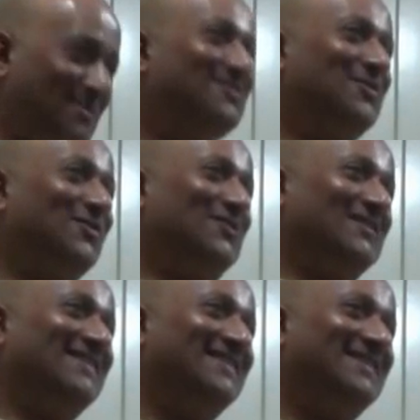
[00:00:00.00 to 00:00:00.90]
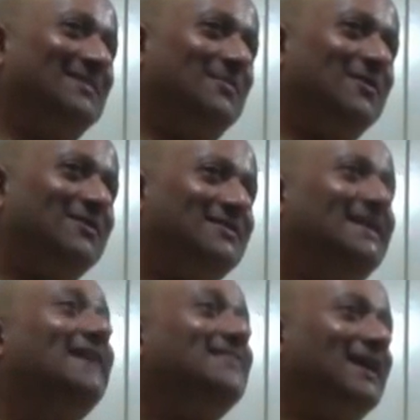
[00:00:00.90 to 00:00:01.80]
Mrityu Loka. Because
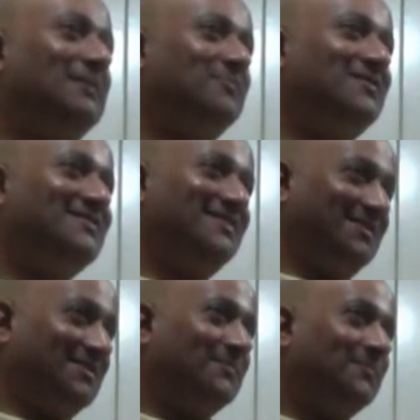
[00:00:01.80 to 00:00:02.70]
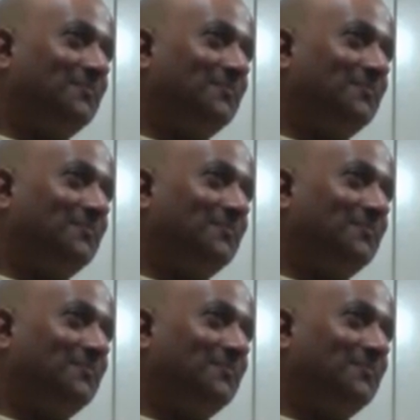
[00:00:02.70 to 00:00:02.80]
death happens here.